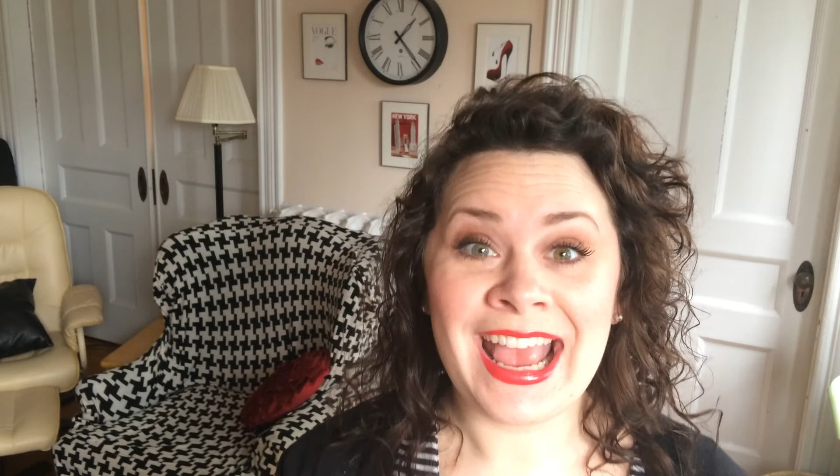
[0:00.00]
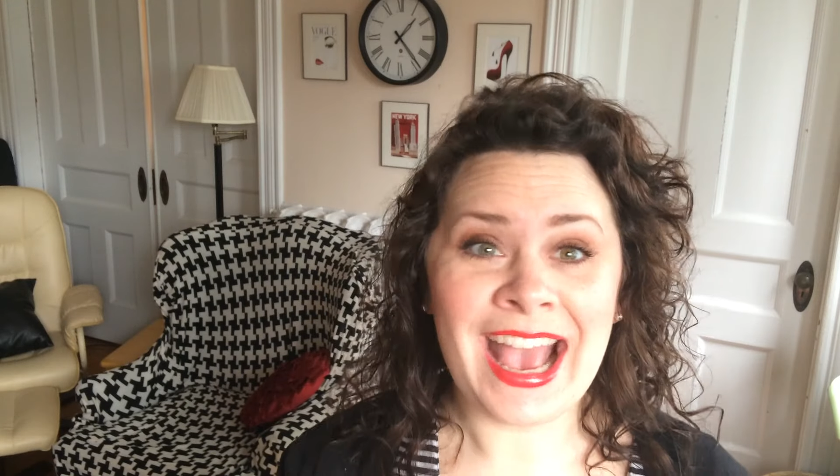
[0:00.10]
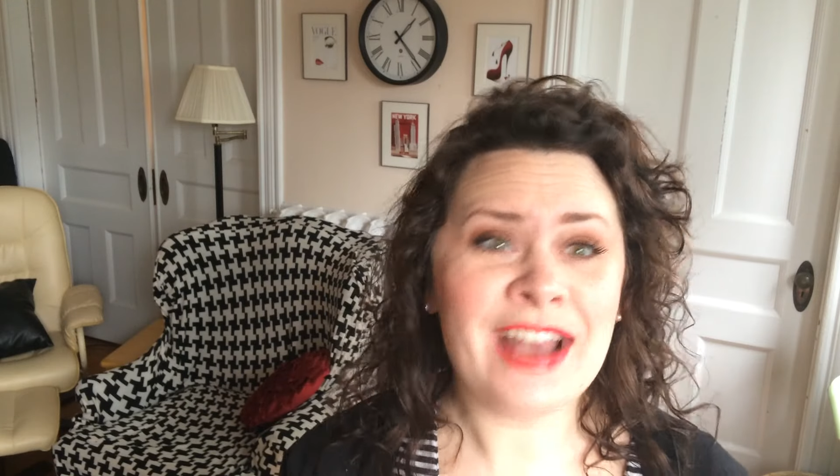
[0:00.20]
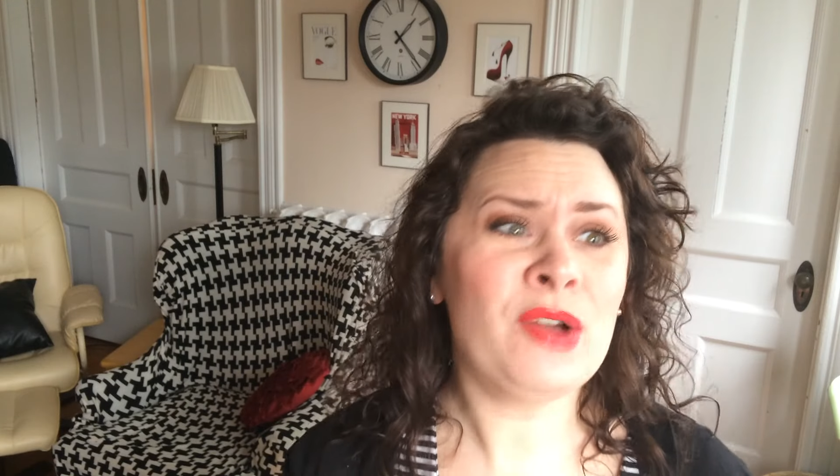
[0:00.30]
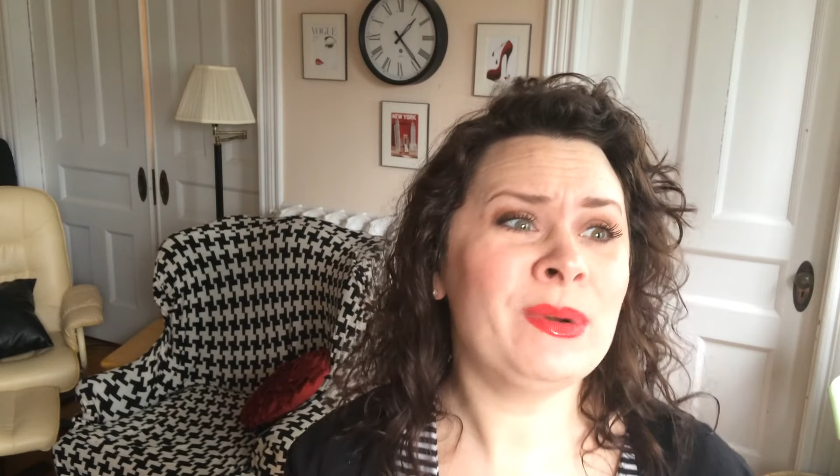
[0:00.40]

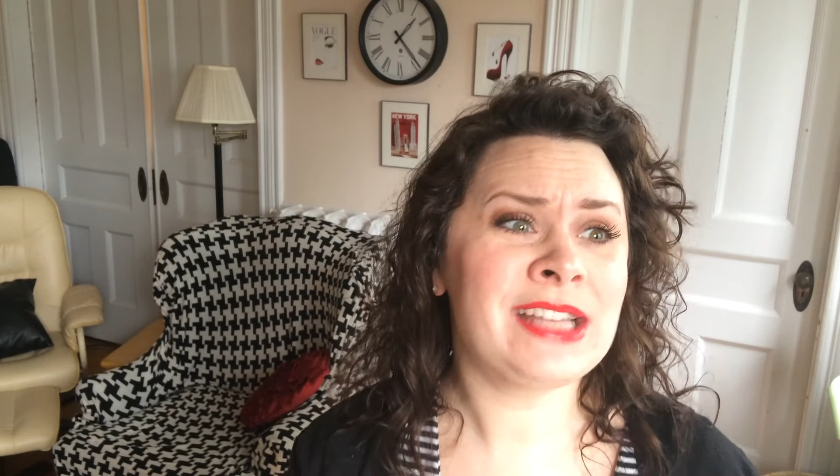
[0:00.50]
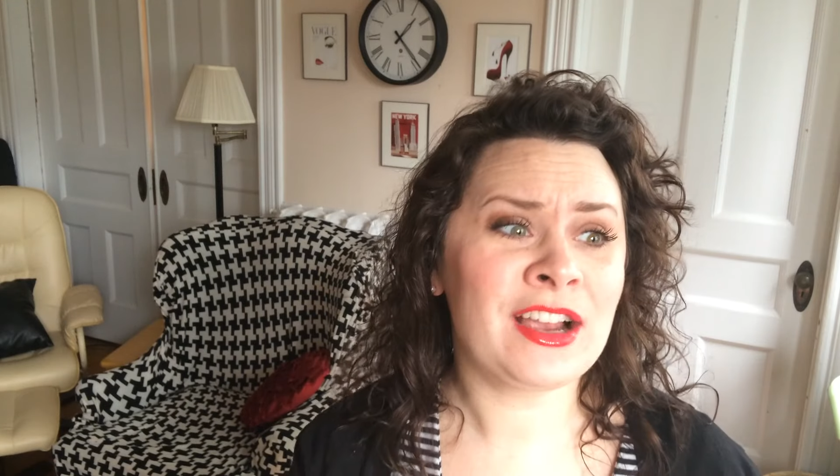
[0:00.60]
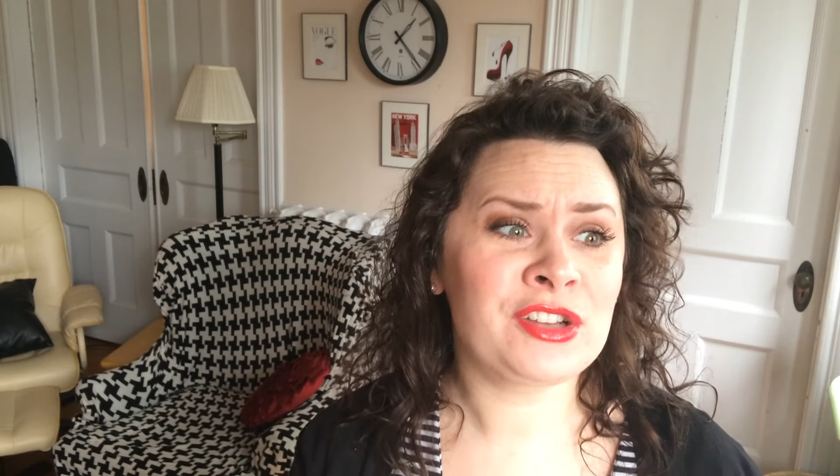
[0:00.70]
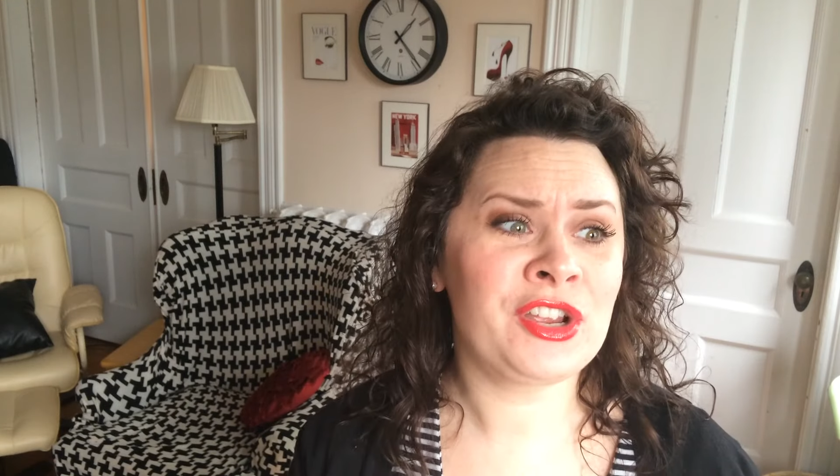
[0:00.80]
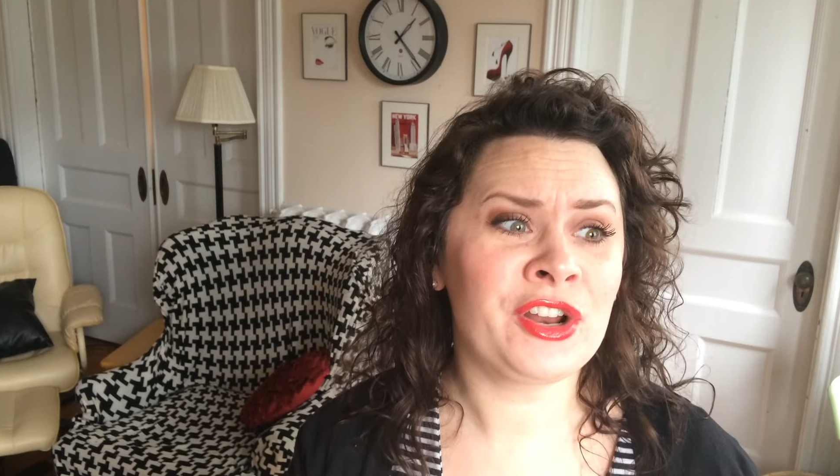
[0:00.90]
And no one's
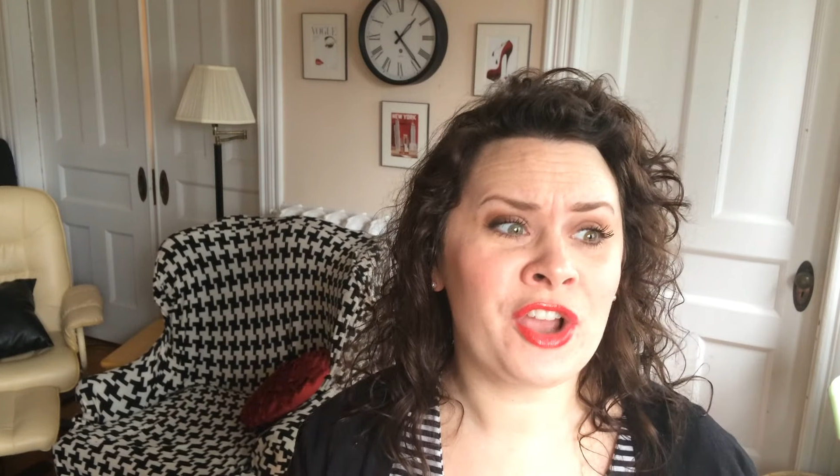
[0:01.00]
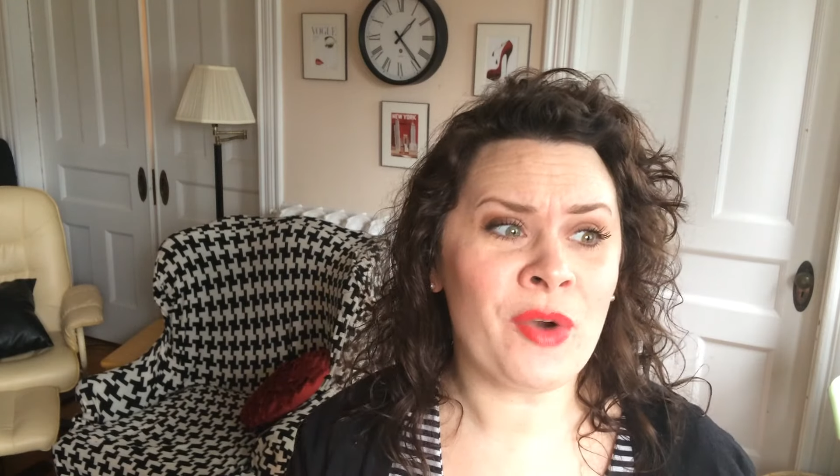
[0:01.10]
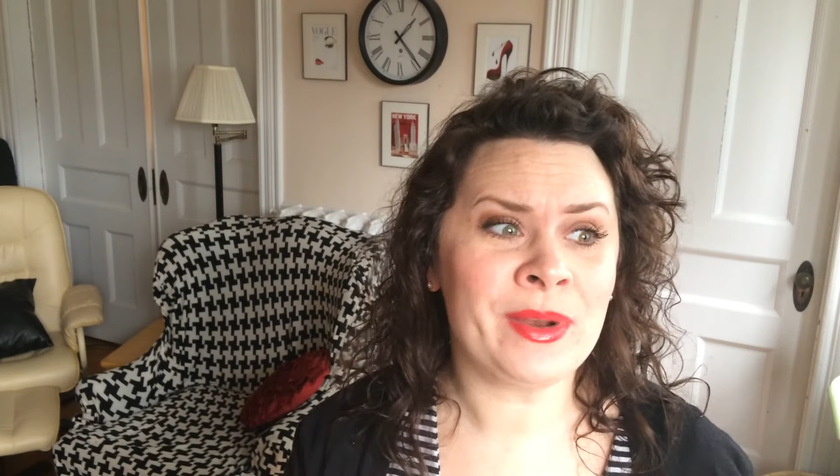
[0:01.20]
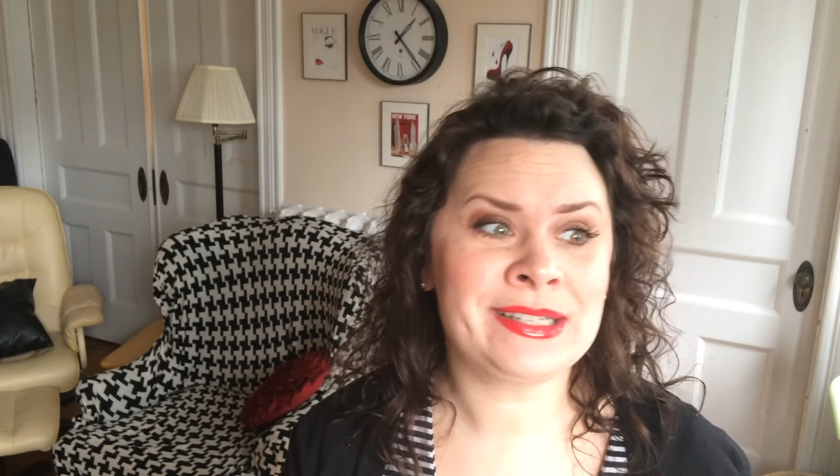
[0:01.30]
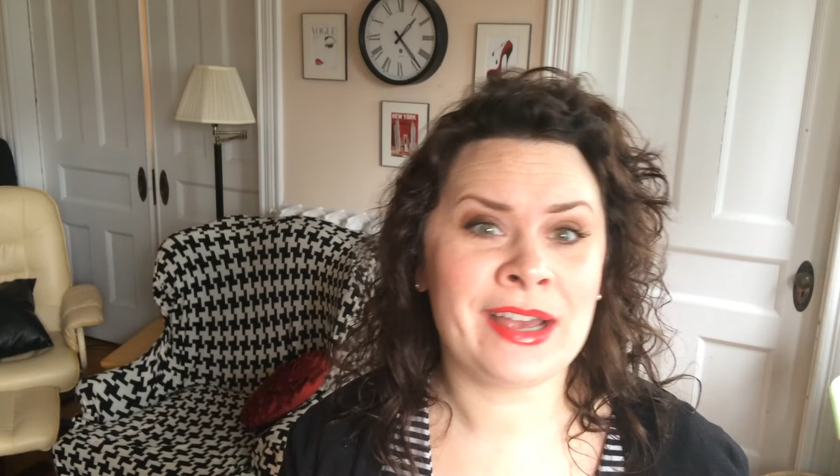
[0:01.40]
actually gonna
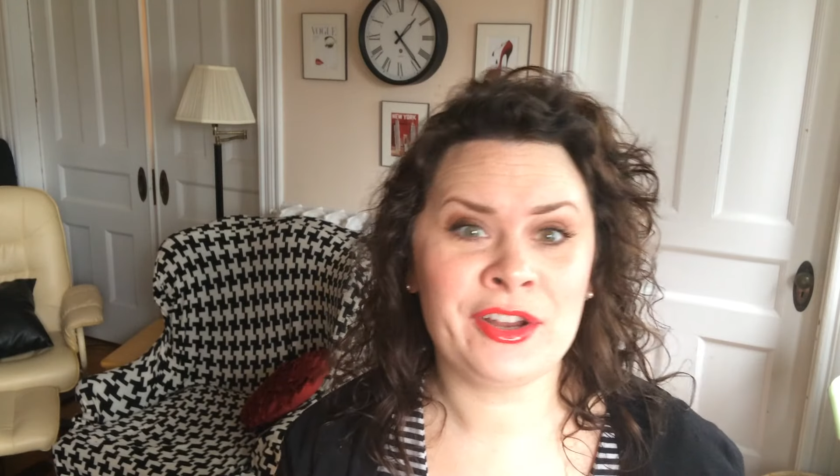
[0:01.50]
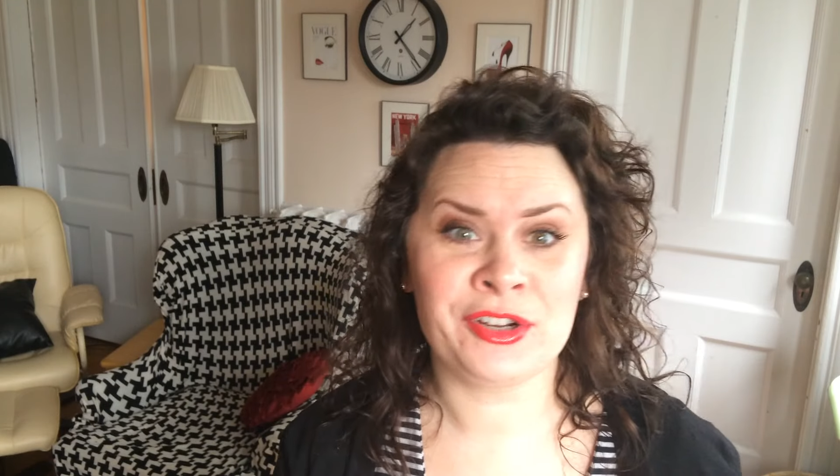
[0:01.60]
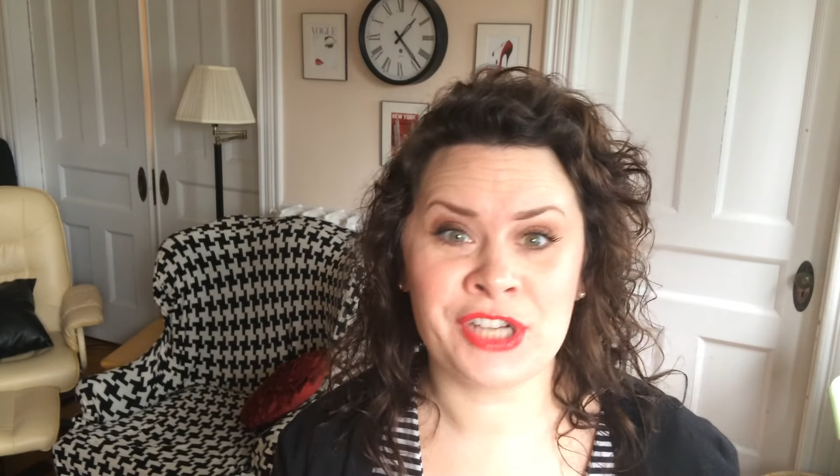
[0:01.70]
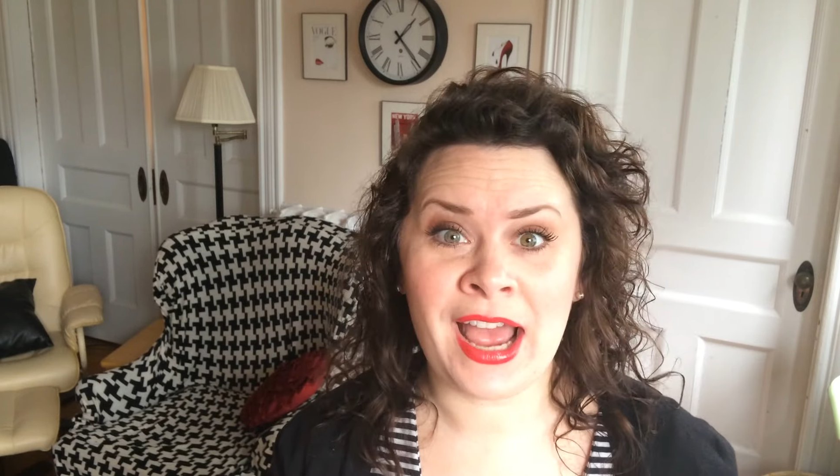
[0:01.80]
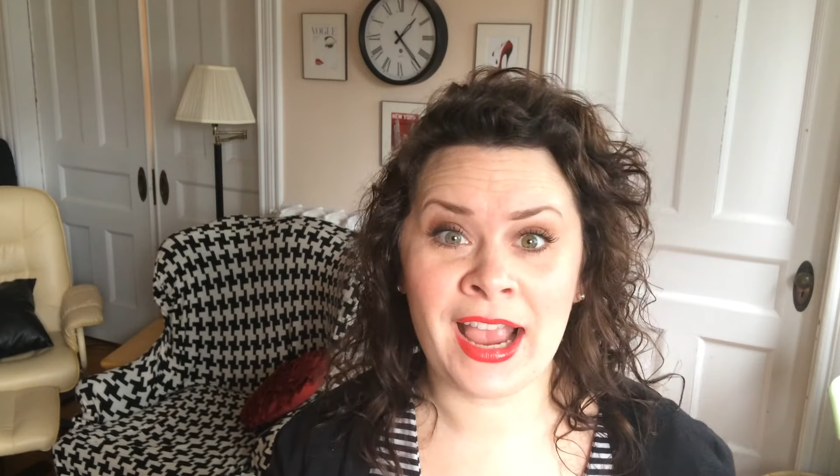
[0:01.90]
go inside your
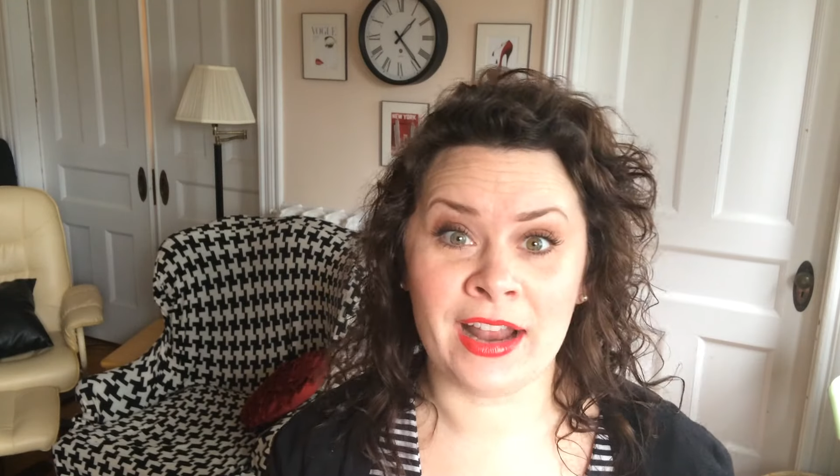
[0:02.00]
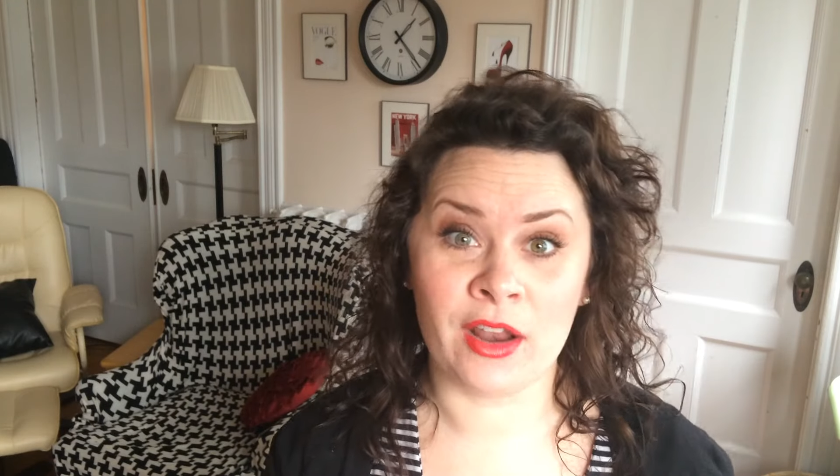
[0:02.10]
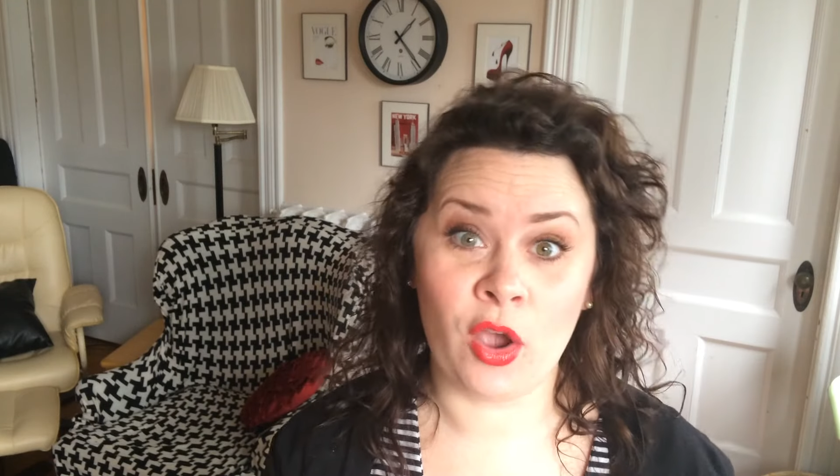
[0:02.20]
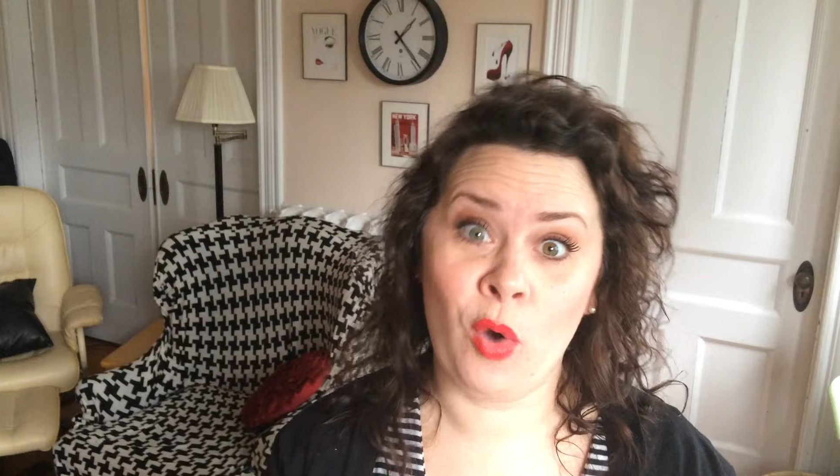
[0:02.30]
jacket and go,